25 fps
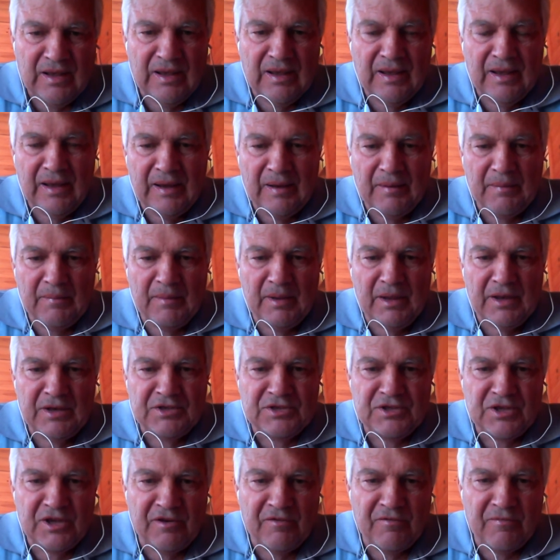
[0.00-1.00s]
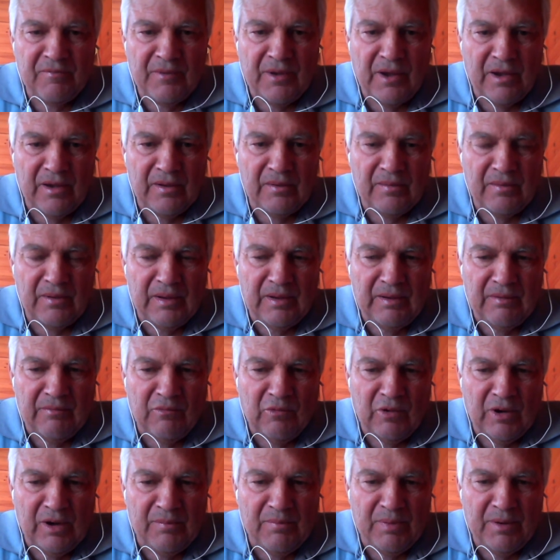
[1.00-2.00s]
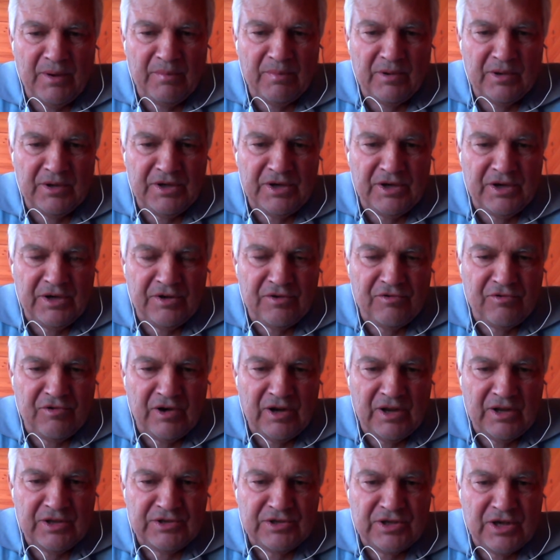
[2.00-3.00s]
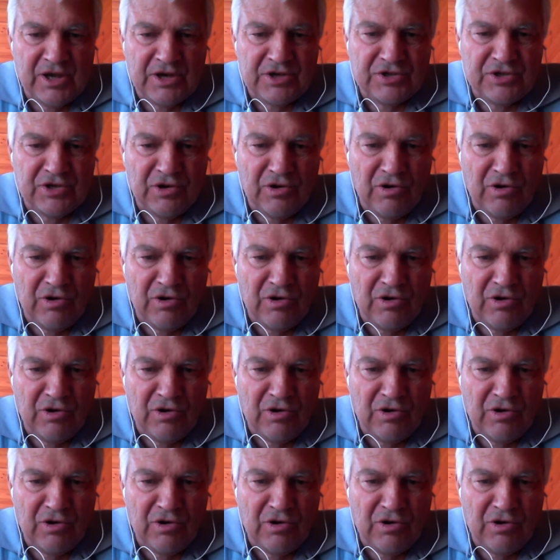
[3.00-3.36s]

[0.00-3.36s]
When people did a transaction,